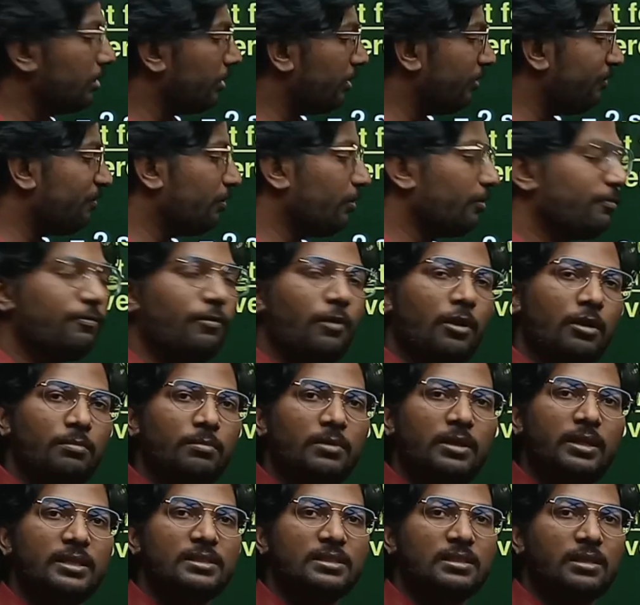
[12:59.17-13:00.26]
if your
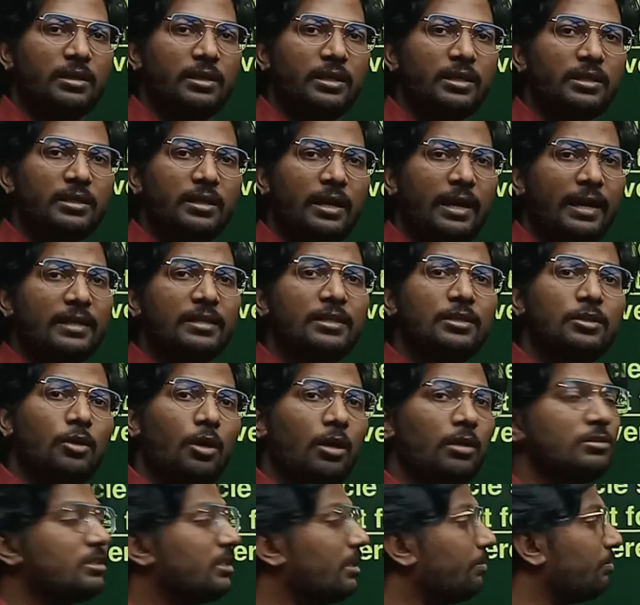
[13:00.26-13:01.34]
formula is correct, and the
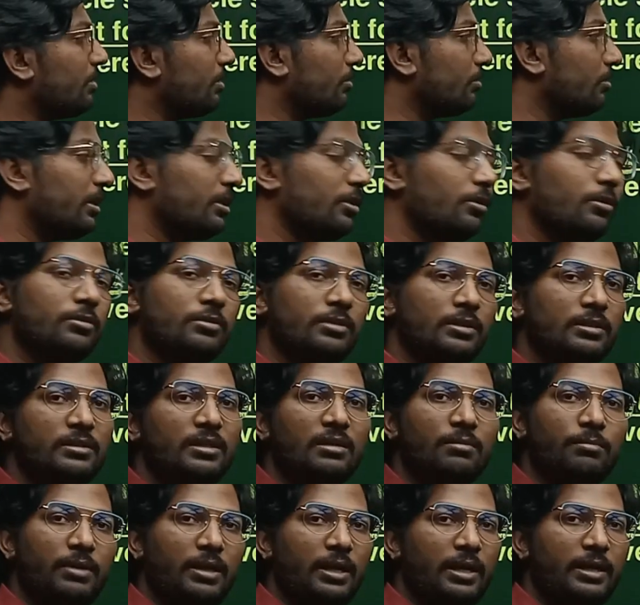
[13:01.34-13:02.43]
concept that you are
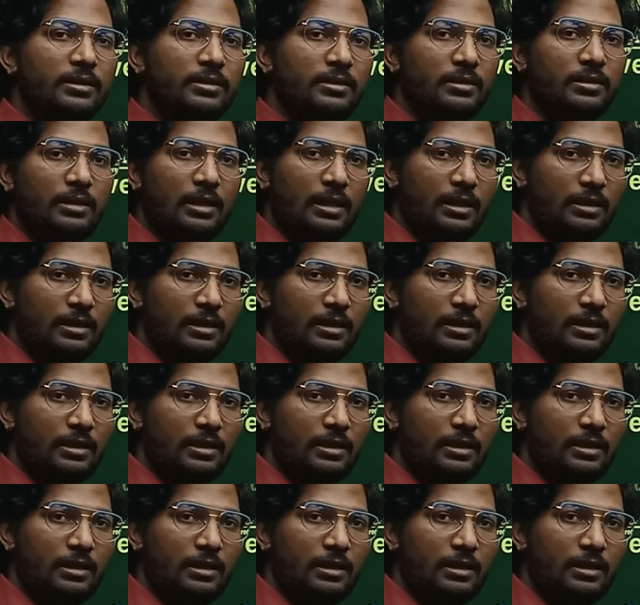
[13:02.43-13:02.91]
thinking behind the